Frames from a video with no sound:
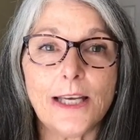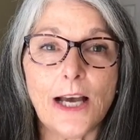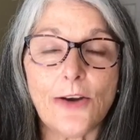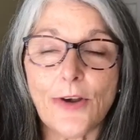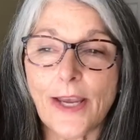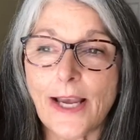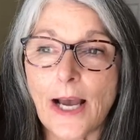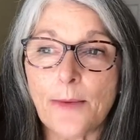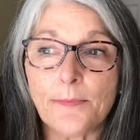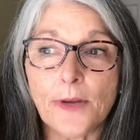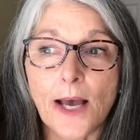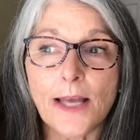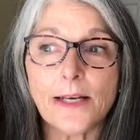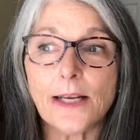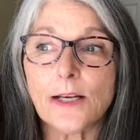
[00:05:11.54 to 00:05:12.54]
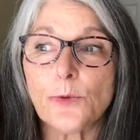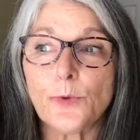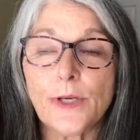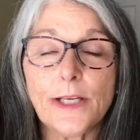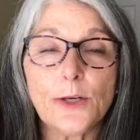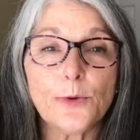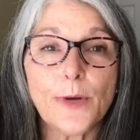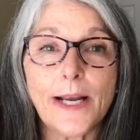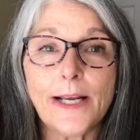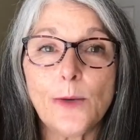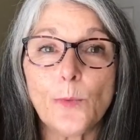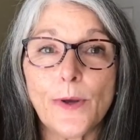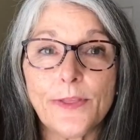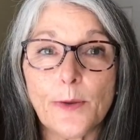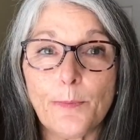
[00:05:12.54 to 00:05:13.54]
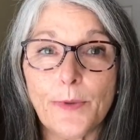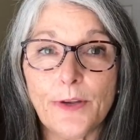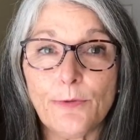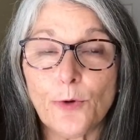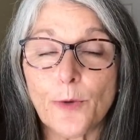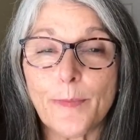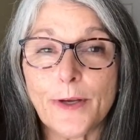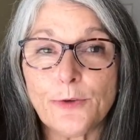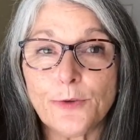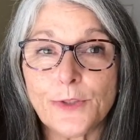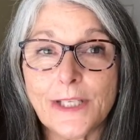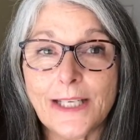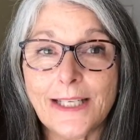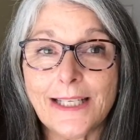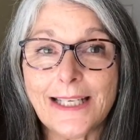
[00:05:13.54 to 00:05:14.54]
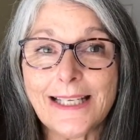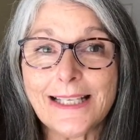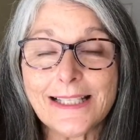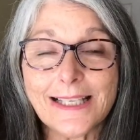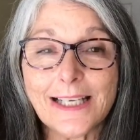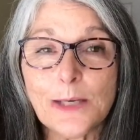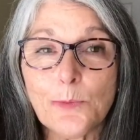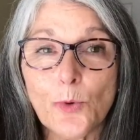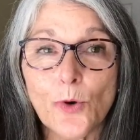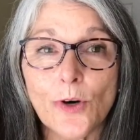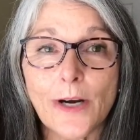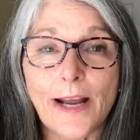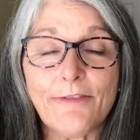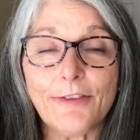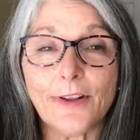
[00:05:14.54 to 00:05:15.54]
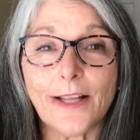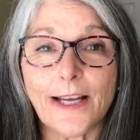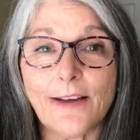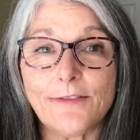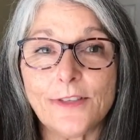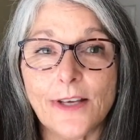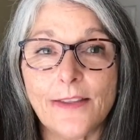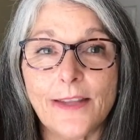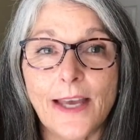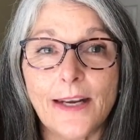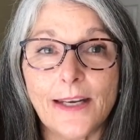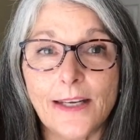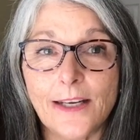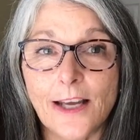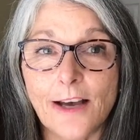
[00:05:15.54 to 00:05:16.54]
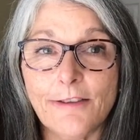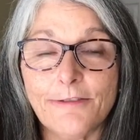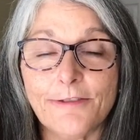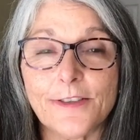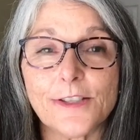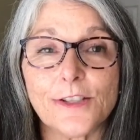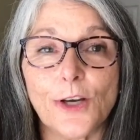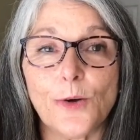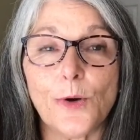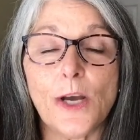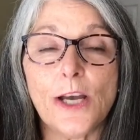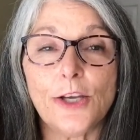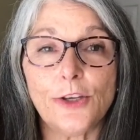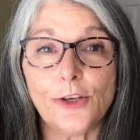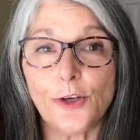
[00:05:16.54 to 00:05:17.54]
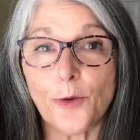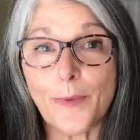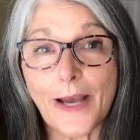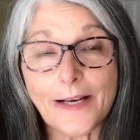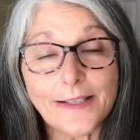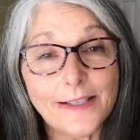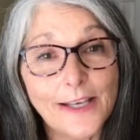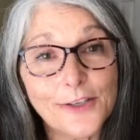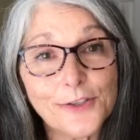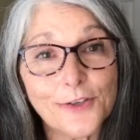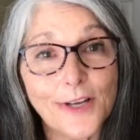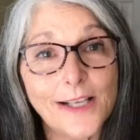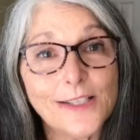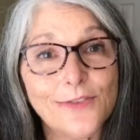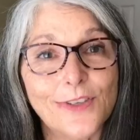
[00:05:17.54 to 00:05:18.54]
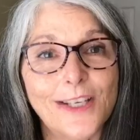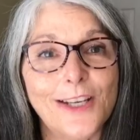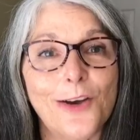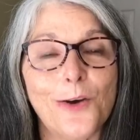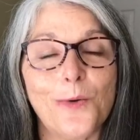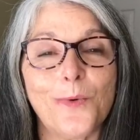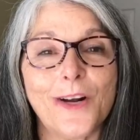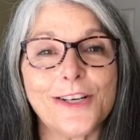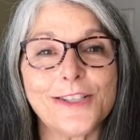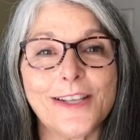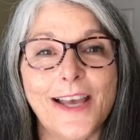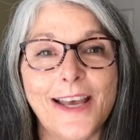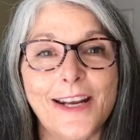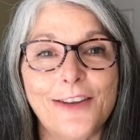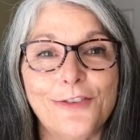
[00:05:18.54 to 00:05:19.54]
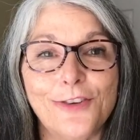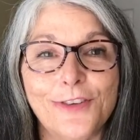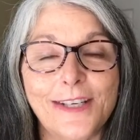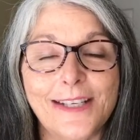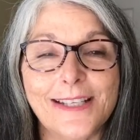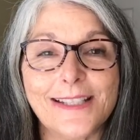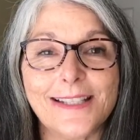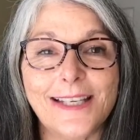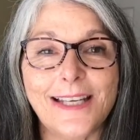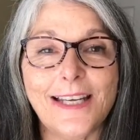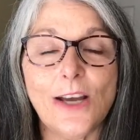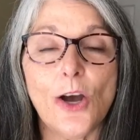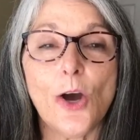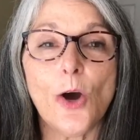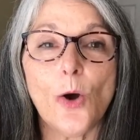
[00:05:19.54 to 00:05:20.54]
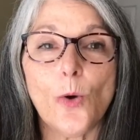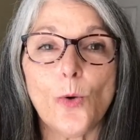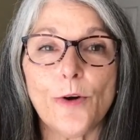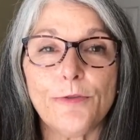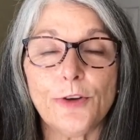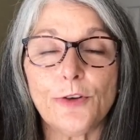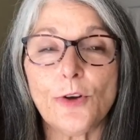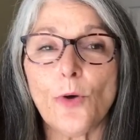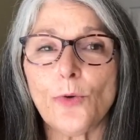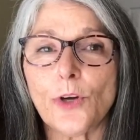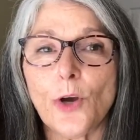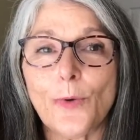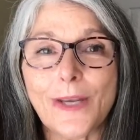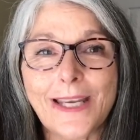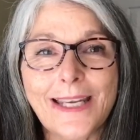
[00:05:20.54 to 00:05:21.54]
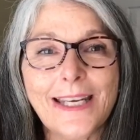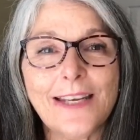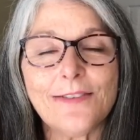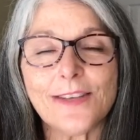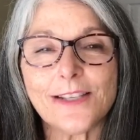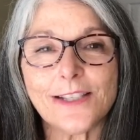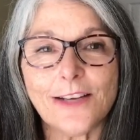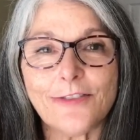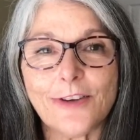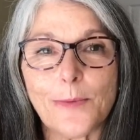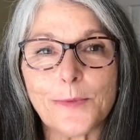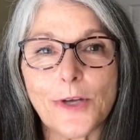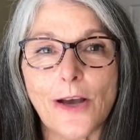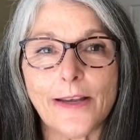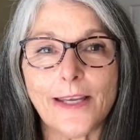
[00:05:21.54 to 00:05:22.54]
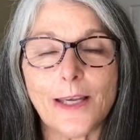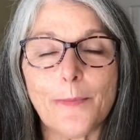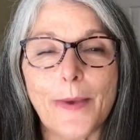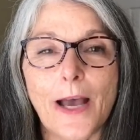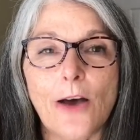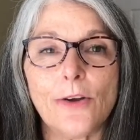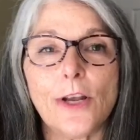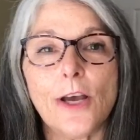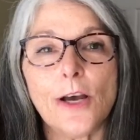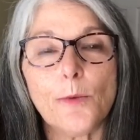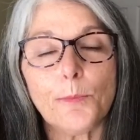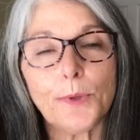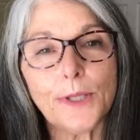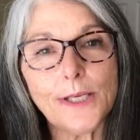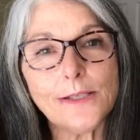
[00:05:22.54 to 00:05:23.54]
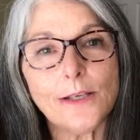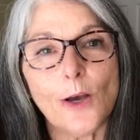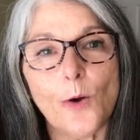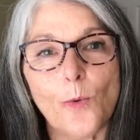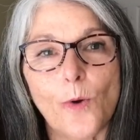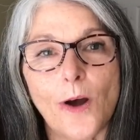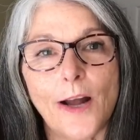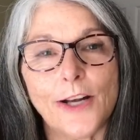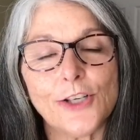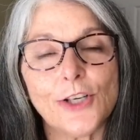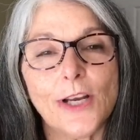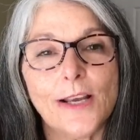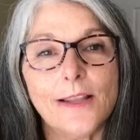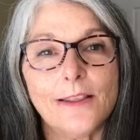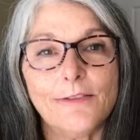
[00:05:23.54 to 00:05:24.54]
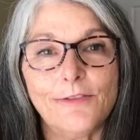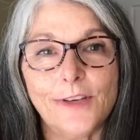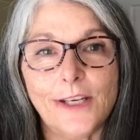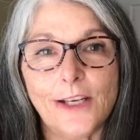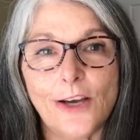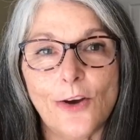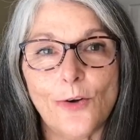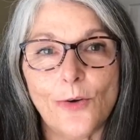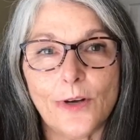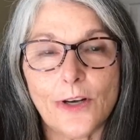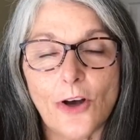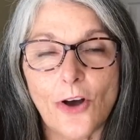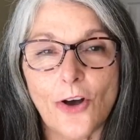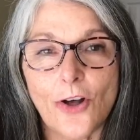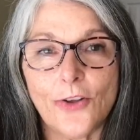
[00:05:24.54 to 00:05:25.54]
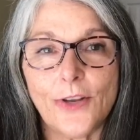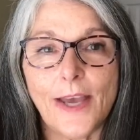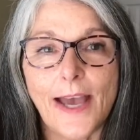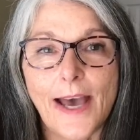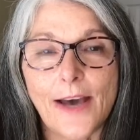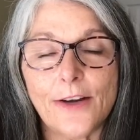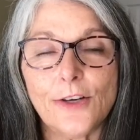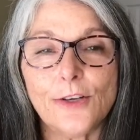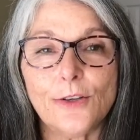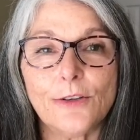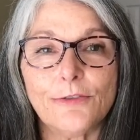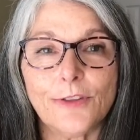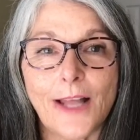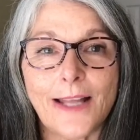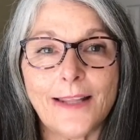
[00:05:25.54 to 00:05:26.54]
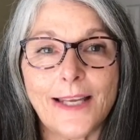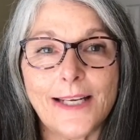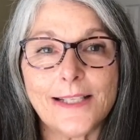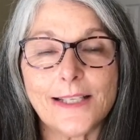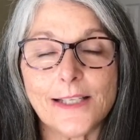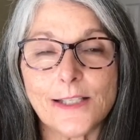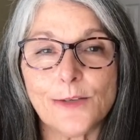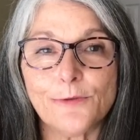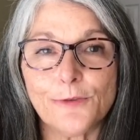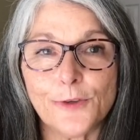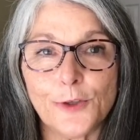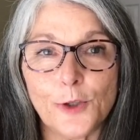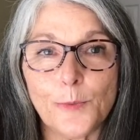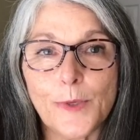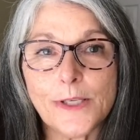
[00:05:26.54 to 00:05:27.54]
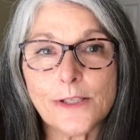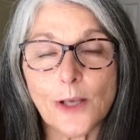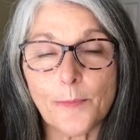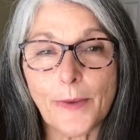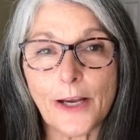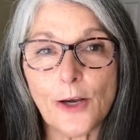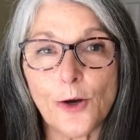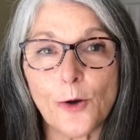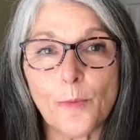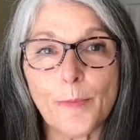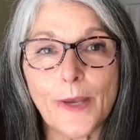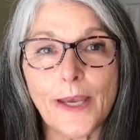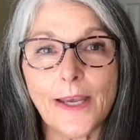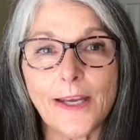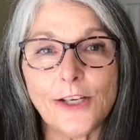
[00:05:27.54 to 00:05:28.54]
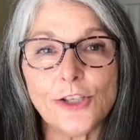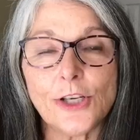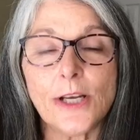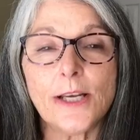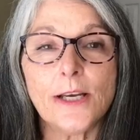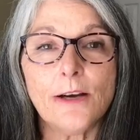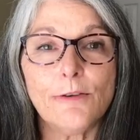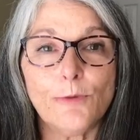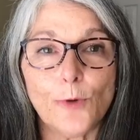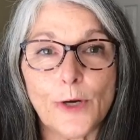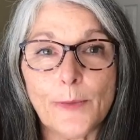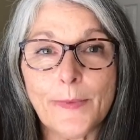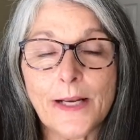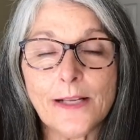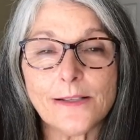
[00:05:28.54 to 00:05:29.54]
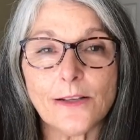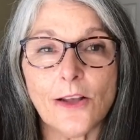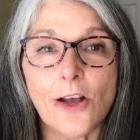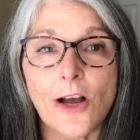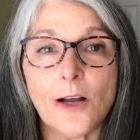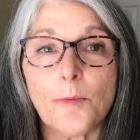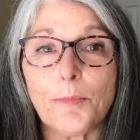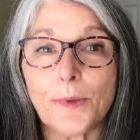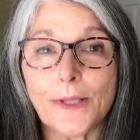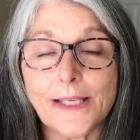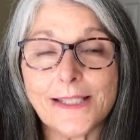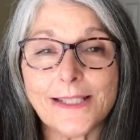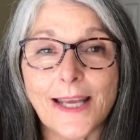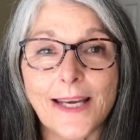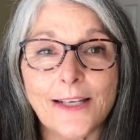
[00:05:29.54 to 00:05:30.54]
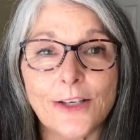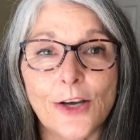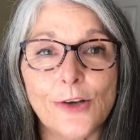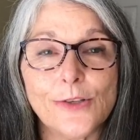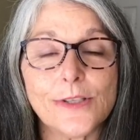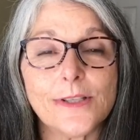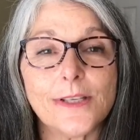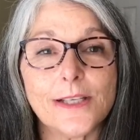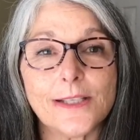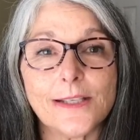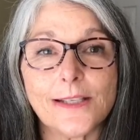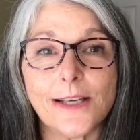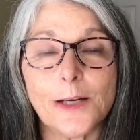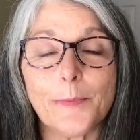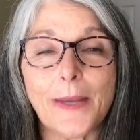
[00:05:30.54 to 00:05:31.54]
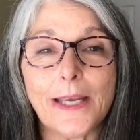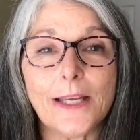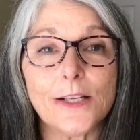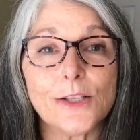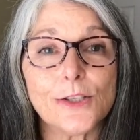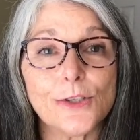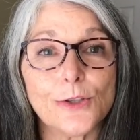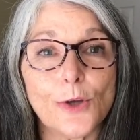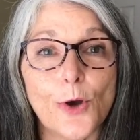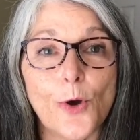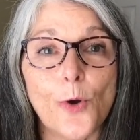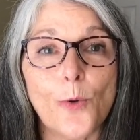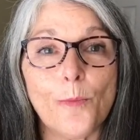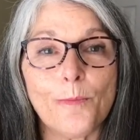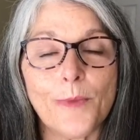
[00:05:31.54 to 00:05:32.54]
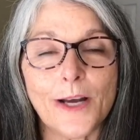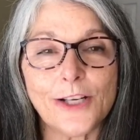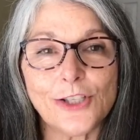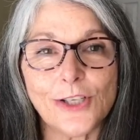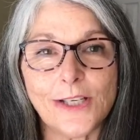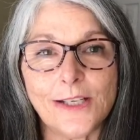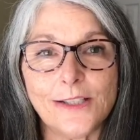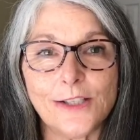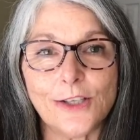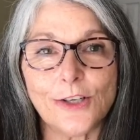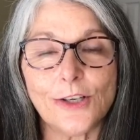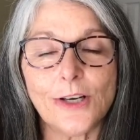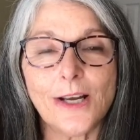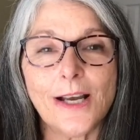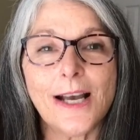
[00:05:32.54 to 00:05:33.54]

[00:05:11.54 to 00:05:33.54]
Okay, I'm not reiterating what the before bed routine is anymore. I feel like I've done that enough. So you can go back to yesterday's video and watch that if you need to see. Or if you don't know any of the stuff I'm talking about, please go watch the video called How to Do the Fly Lady System for Newbies on my homepage. 40 minutes long. Please take notes. This is going to make it so much easier.